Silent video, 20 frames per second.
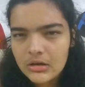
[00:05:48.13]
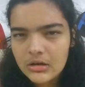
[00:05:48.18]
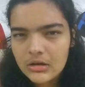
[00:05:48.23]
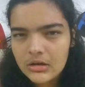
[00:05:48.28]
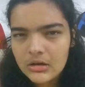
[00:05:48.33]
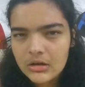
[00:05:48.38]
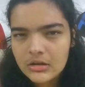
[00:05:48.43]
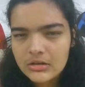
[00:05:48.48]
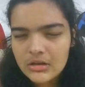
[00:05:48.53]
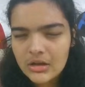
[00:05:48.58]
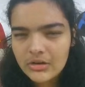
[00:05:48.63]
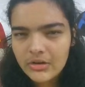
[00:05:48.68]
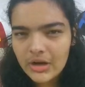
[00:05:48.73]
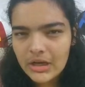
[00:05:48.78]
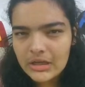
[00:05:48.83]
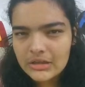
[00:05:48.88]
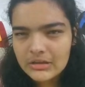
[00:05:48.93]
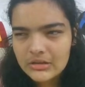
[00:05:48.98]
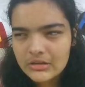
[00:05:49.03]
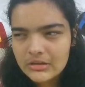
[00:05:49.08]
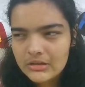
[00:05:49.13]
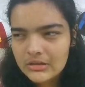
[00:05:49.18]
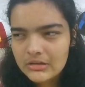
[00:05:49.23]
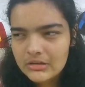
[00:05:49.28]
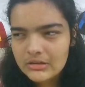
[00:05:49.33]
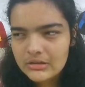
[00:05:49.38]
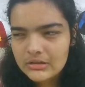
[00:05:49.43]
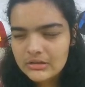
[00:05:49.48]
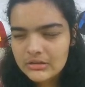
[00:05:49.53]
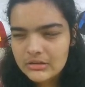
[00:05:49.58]
is that right?
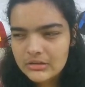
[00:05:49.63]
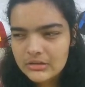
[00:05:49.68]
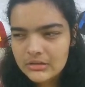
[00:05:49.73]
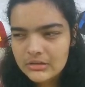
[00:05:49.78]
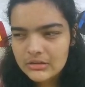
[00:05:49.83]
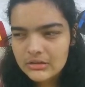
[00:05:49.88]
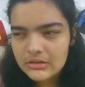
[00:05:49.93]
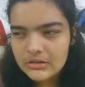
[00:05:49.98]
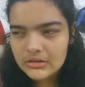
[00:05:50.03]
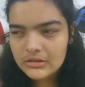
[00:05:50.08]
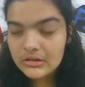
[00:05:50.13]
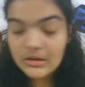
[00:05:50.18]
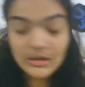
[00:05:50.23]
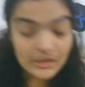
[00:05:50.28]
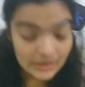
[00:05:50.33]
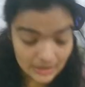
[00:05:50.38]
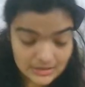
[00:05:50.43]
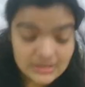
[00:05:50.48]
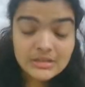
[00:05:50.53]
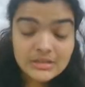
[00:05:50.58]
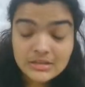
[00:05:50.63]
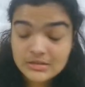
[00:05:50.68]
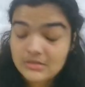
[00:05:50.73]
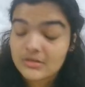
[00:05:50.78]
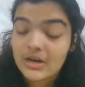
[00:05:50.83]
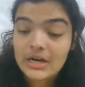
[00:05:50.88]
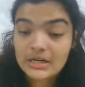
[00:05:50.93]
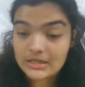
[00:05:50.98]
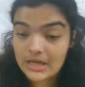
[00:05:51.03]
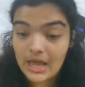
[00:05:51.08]
Yes, it is
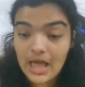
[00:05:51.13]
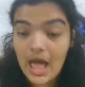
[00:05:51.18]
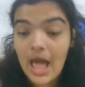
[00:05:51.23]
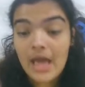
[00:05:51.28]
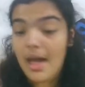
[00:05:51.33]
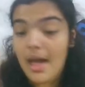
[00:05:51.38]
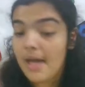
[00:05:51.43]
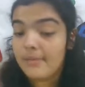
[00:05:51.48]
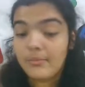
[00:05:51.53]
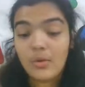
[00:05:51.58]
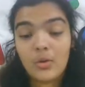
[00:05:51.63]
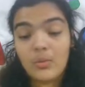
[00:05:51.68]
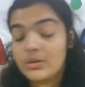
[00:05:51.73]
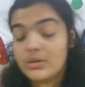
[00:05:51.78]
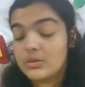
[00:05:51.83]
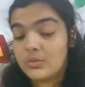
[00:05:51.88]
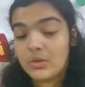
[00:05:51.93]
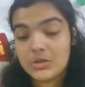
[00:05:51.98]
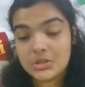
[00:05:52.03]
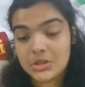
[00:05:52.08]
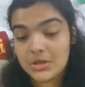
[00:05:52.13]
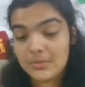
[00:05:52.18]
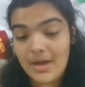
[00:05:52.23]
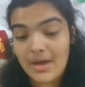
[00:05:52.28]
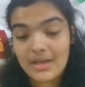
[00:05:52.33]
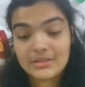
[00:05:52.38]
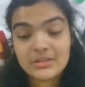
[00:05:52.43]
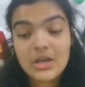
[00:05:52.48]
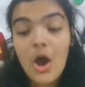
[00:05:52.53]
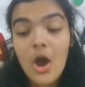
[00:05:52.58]
right. I'm always questioning
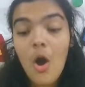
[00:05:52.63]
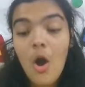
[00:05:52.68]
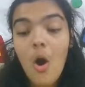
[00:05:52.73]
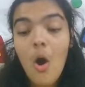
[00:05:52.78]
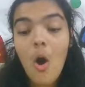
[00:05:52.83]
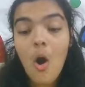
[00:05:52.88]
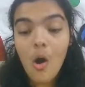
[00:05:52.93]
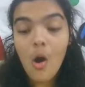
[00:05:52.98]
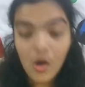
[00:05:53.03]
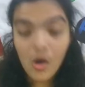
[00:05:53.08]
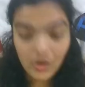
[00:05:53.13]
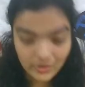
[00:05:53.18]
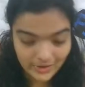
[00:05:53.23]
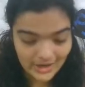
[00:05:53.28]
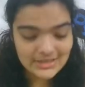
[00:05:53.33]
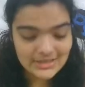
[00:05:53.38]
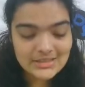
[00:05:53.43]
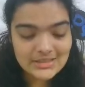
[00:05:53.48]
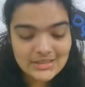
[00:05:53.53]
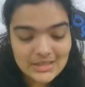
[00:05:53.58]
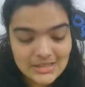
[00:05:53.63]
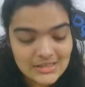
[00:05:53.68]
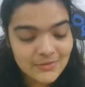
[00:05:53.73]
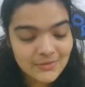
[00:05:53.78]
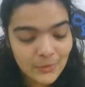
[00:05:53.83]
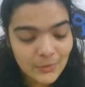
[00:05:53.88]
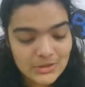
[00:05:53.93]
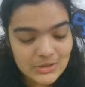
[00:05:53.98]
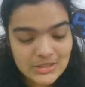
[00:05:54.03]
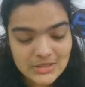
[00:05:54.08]
maths. All right,
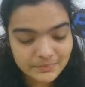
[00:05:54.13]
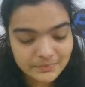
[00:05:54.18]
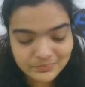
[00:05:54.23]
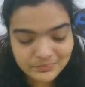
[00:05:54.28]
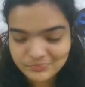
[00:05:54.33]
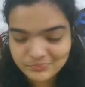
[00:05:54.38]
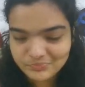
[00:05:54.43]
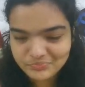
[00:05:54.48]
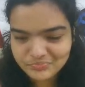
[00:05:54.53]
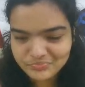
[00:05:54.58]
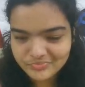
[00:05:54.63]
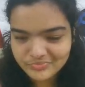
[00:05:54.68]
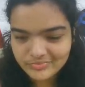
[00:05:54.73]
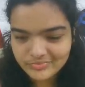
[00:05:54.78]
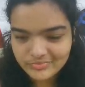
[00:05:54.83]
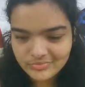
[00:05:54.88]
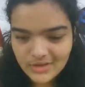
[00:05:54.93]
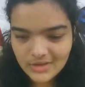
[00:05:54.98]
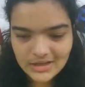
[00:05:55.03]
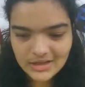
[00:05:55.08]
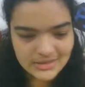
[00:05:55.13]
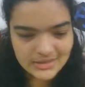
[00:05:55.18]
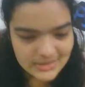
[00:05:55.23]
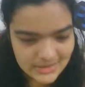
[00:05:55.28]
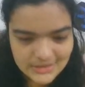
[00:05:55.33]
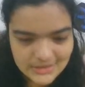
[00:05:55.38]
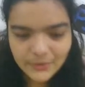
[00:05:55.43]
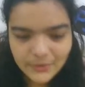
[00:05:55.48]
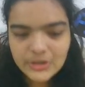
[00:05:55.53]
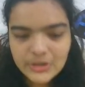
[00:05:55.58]
640
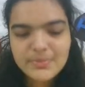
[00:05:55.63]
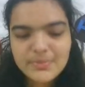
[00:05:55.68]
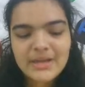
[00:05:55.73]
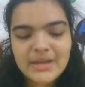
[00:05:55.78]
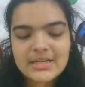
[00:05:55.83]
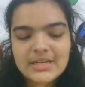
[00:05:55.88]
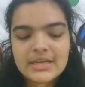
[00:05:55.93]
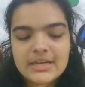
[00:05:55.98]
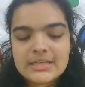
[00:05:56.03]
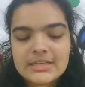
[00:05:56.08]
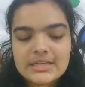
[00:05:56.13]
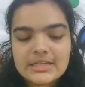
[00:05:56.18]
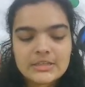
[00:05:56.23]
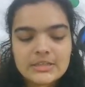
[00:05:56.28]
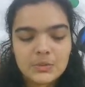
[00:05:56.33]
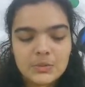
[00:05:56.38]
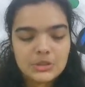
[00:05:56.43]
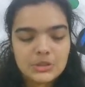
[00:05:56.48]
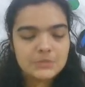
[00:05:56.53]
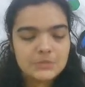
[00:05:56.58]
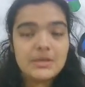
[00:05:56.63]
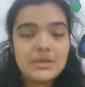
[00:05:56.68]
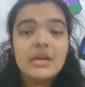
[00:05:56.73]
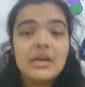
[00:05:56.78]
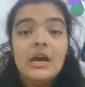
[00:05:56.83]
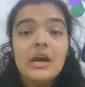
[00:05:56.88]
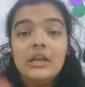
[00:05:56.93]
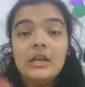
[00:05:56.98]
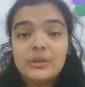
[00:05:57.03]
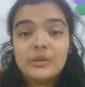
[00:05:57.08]
by 1080 is going to be
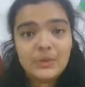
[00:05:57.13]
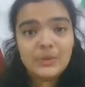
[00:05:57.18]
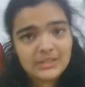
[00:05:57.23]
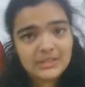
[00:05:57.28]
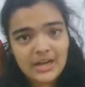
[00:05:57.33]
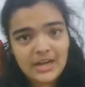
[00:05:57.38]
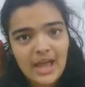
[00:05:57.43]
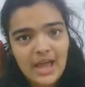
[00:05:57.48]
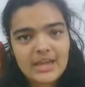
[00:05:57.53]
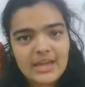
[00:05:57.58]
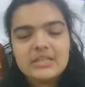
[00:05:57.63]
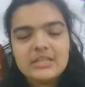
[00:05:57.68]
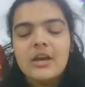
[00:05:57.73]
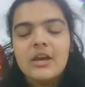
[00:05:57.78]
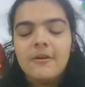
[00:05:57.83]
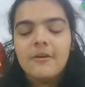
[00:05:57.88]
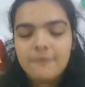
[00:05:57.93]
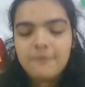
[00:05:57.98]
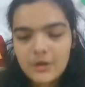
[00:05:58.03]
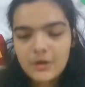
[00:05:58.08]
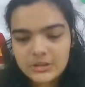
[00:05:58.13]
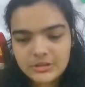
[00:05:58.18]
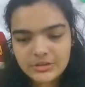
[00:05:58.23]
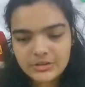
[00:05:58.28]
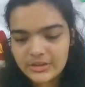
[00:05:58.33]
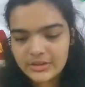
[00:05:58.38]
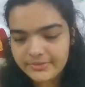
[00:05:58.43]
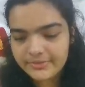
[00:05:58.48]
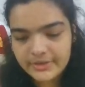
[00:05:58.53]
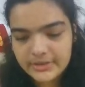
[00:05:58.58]
the width and height for the
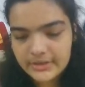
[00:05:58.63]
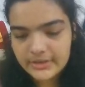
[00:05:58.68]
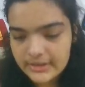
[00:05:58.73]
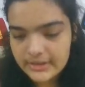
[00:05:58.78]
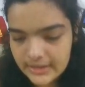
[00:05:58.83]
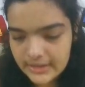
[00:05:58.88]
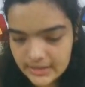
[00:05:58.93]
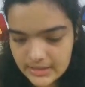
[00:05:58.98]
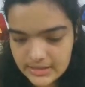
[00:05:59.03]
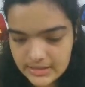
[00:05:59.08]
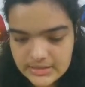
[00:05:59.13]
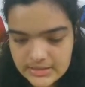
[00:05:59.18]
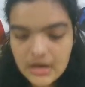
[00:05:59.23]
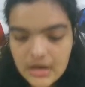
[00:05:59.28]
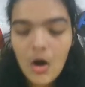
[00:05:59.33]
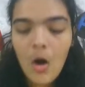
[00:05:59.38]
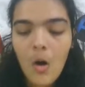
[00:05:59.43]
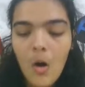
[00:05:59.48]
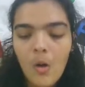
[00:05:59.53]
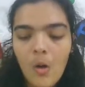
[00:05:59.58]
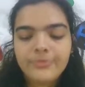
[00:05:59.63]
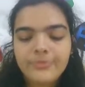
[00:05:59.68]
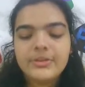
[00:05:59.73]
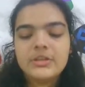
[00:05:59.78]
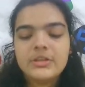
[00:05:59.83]
3 different containers of this